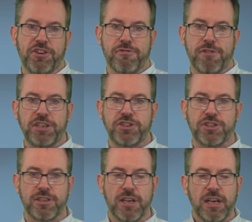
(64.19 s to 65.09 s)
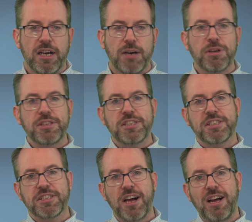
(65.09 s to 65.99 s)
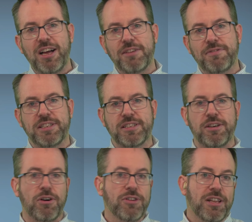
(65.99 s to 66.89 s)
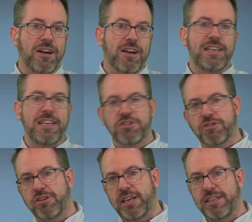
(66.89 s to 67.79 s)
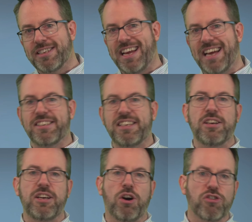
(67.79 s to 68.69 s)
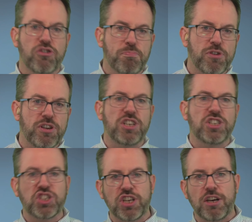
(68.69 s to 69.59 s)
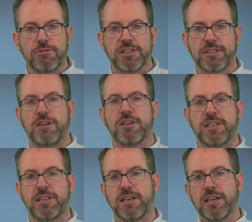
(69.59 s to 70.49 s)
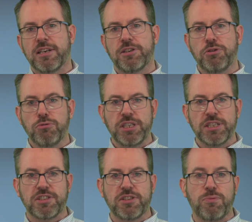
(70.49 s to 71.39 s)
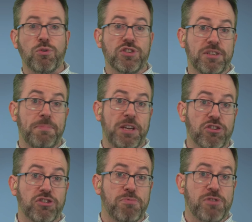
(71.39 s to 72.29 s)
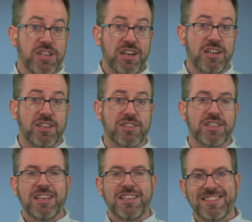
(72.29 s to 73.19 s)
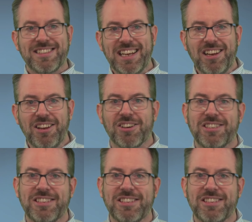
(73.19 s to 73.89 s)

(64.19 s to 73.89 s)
duration. And while the style of his online internet entrepreneur show is targeted an audience of want-to-be entrepreneurs, there's still a lot